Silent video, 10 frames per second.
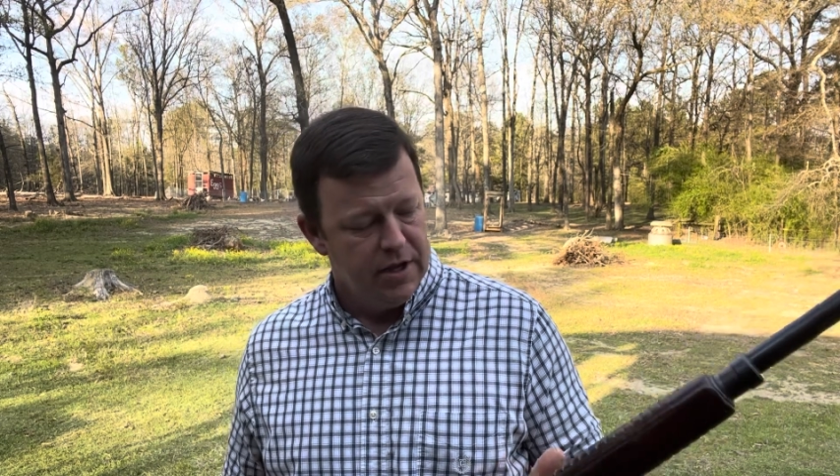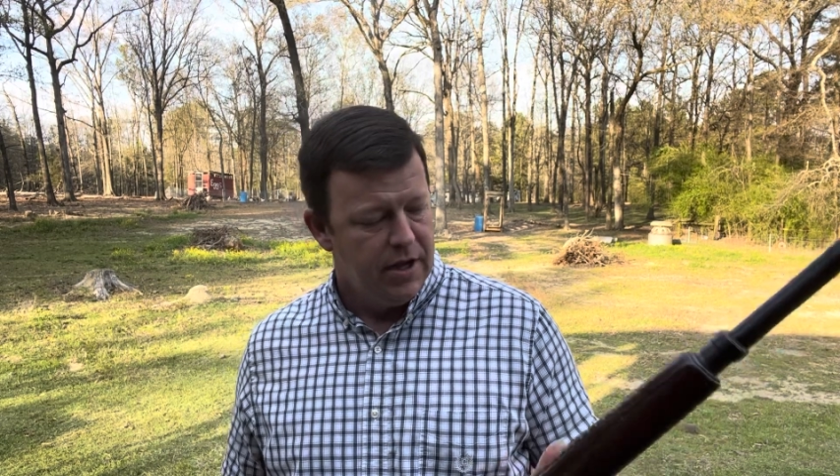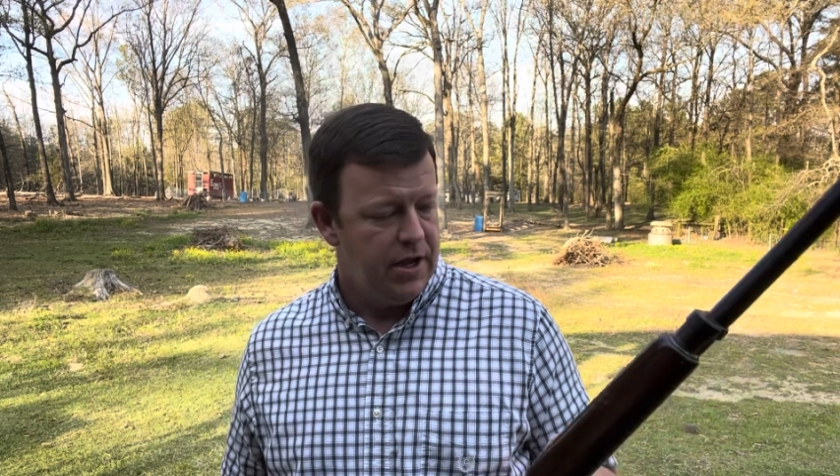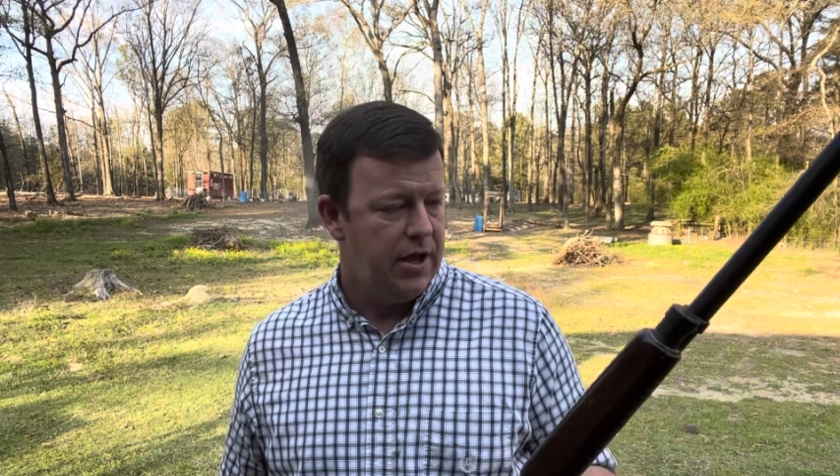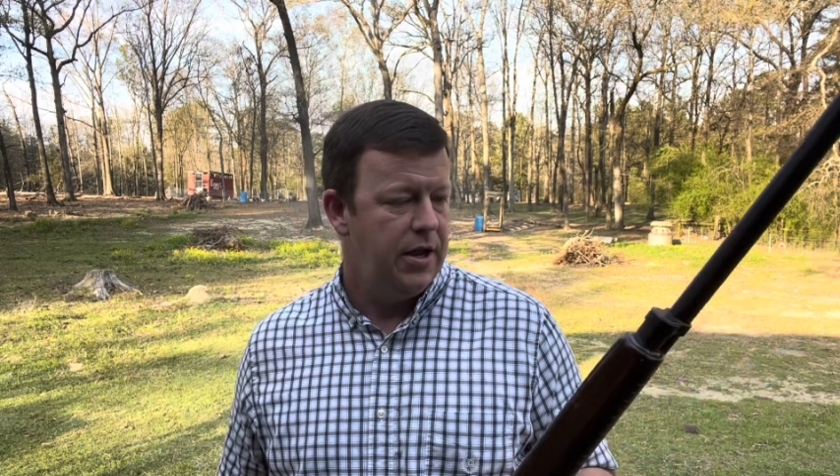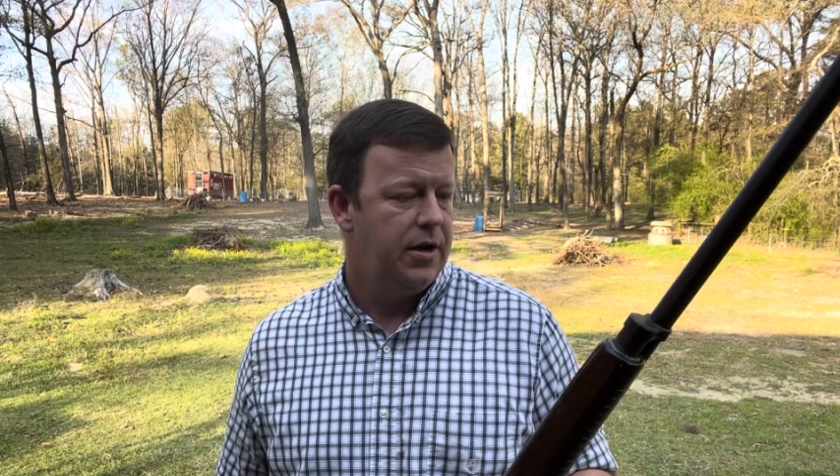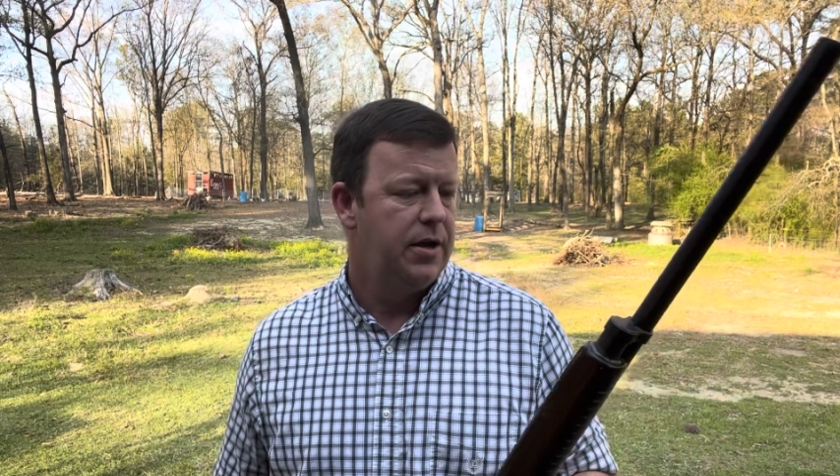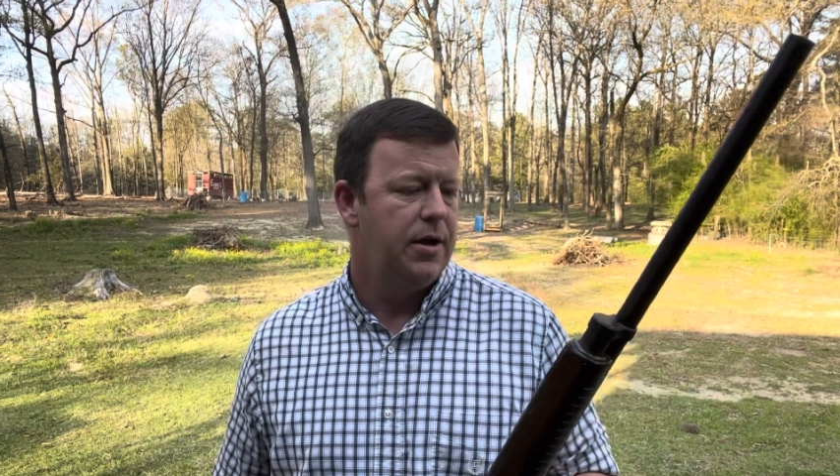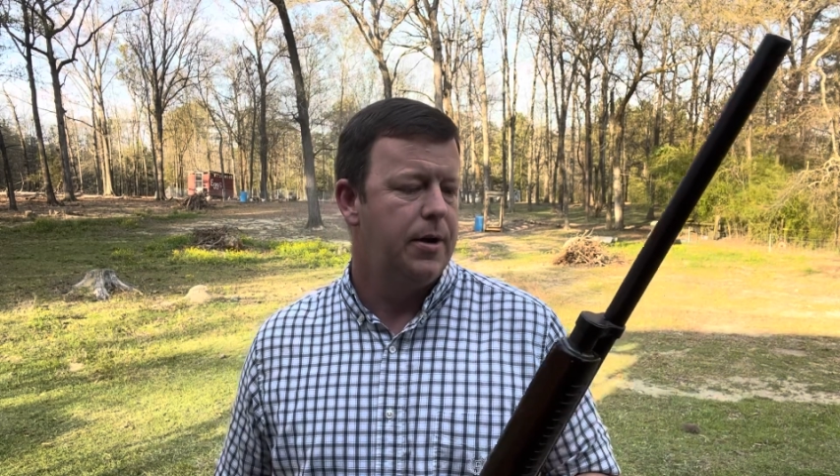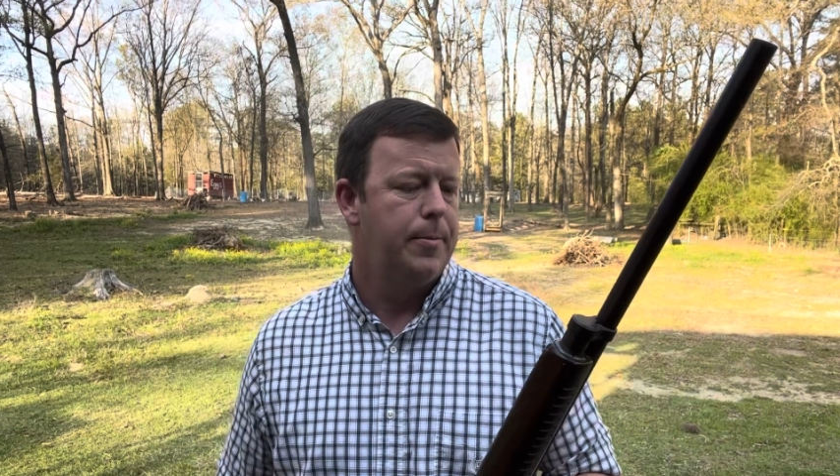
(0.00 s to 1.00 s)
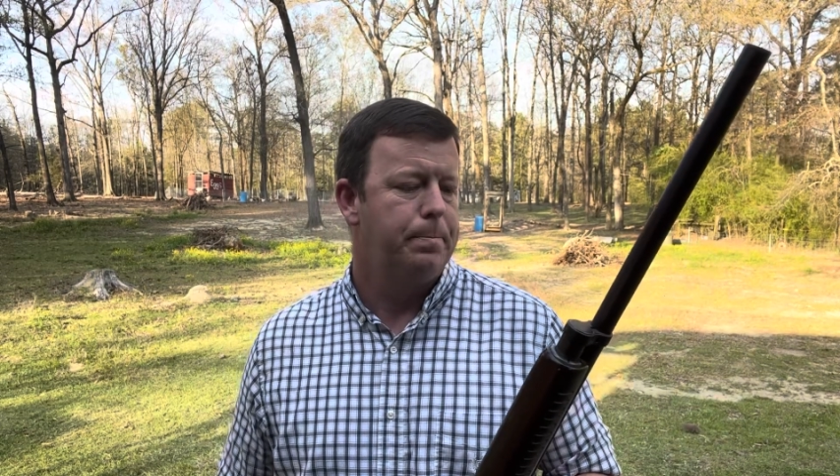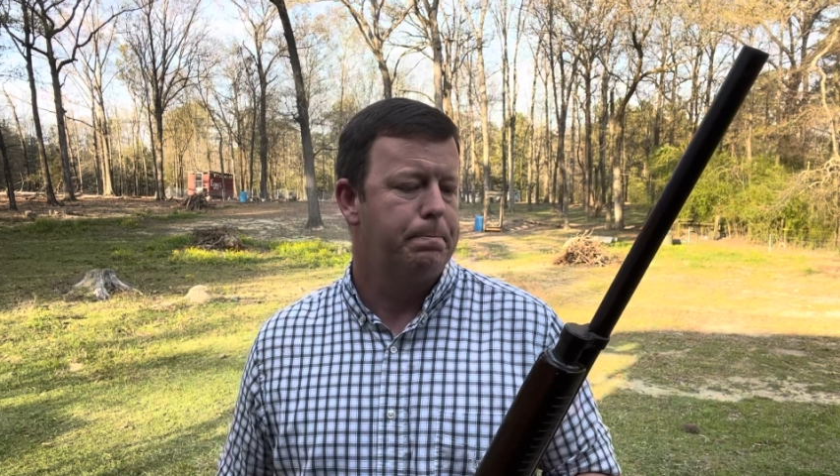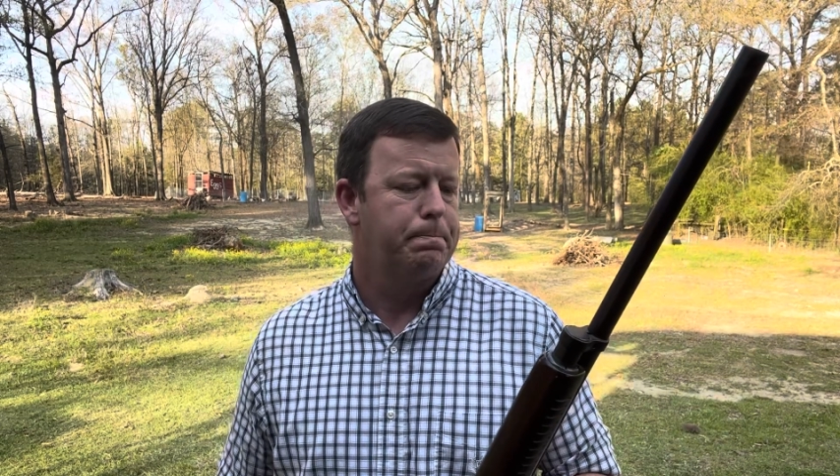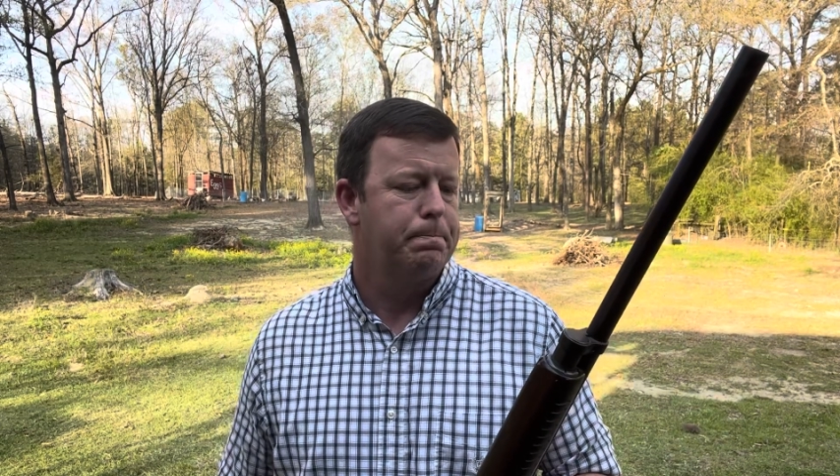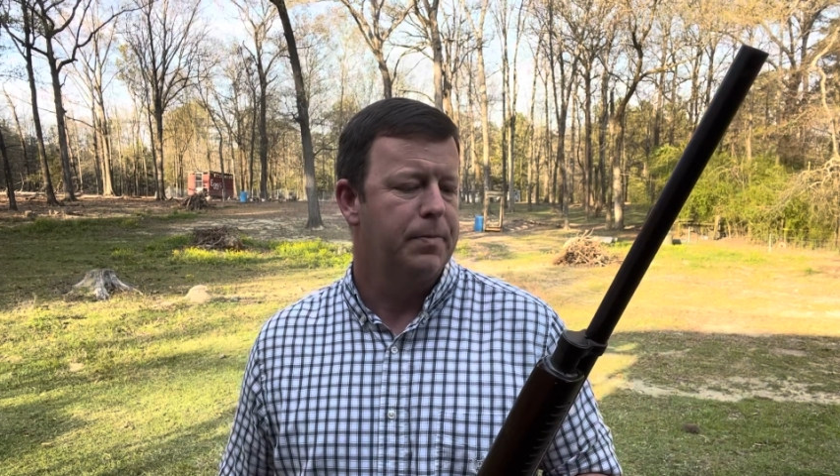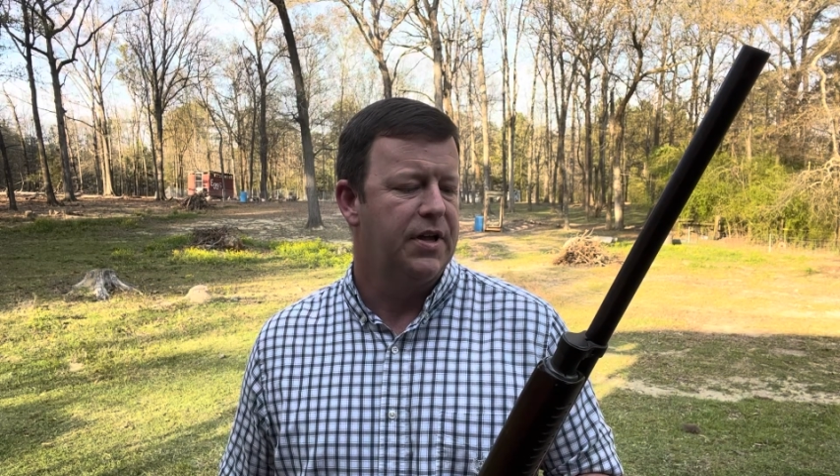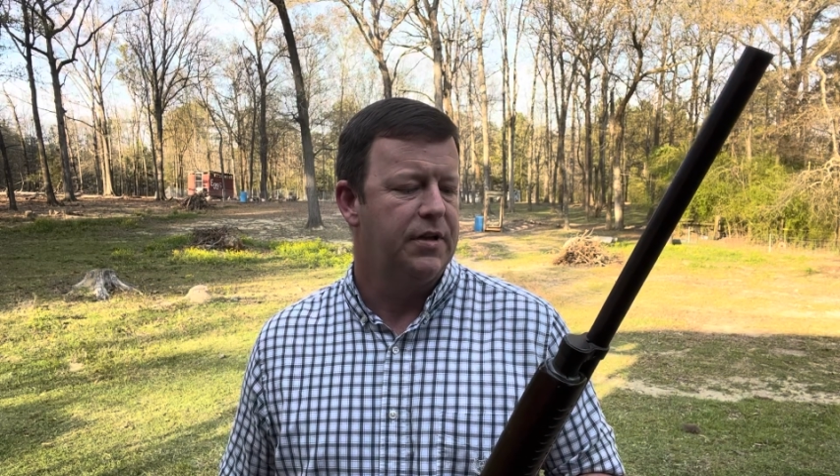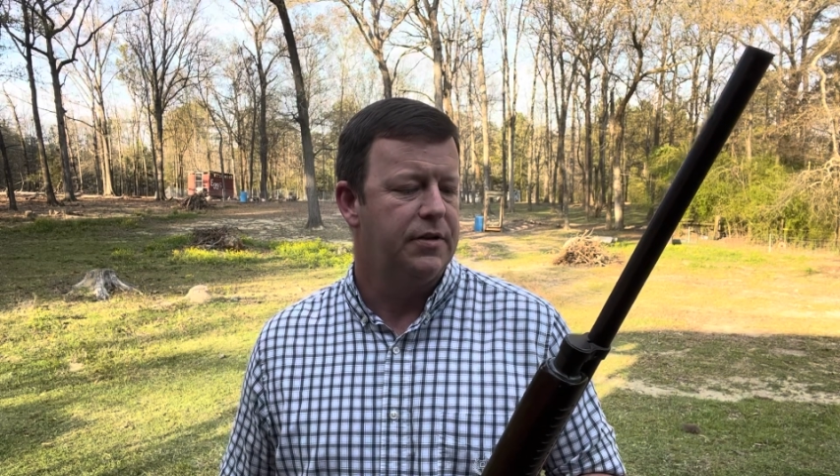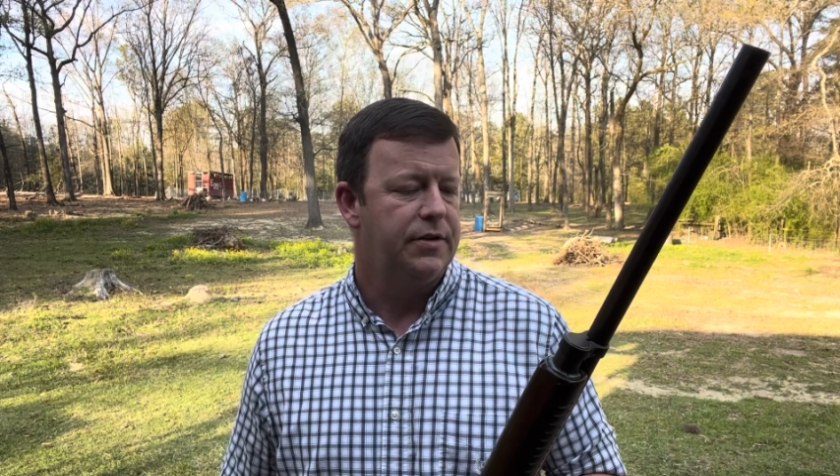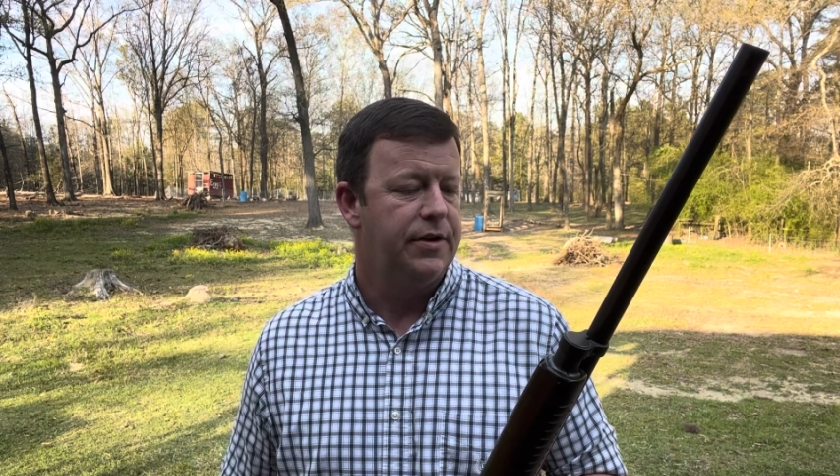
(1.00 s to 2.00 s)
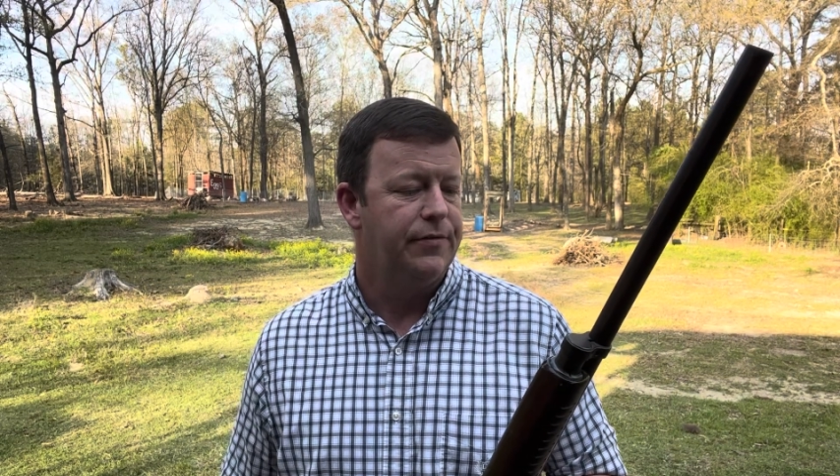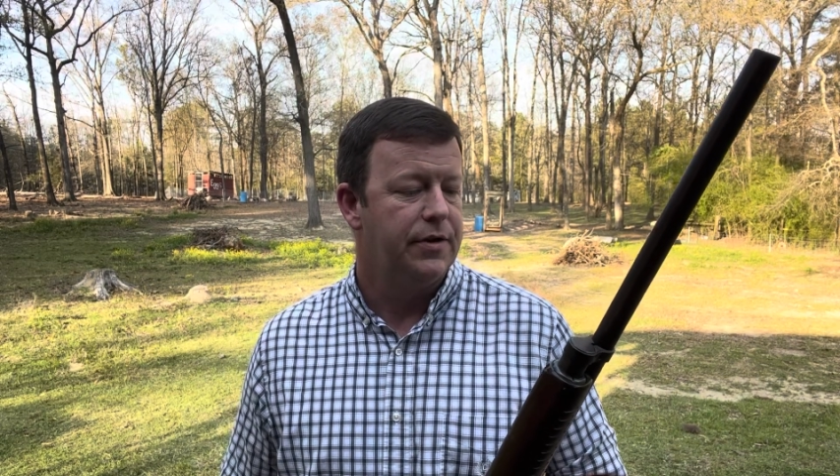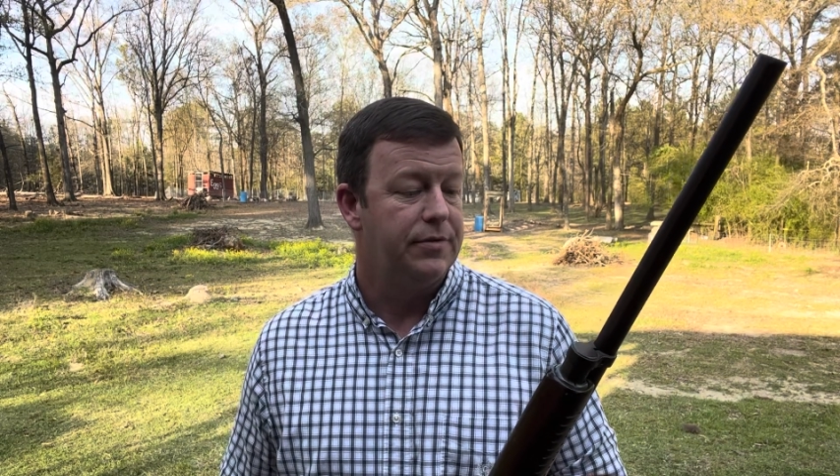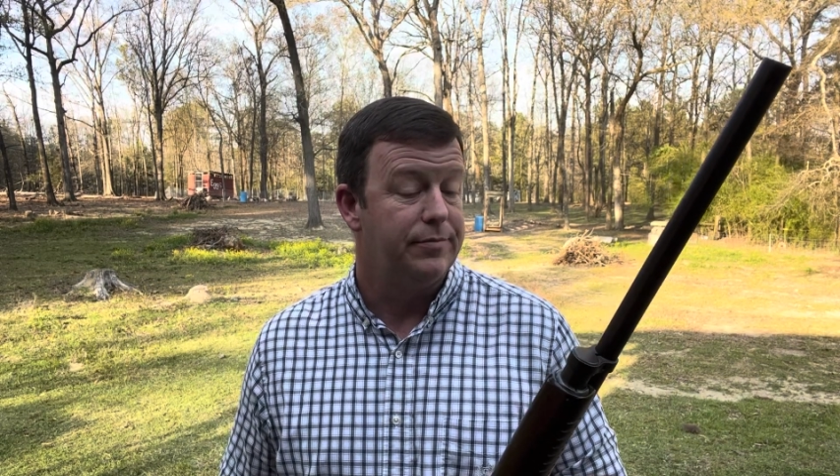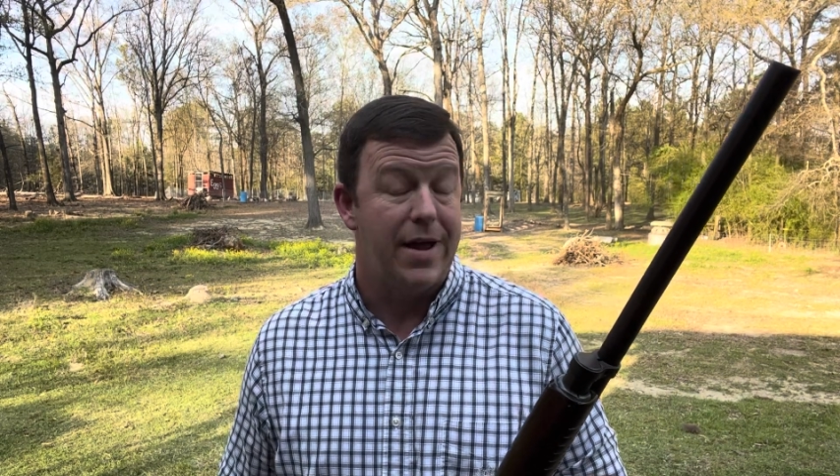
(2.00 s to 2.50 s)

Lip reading: and different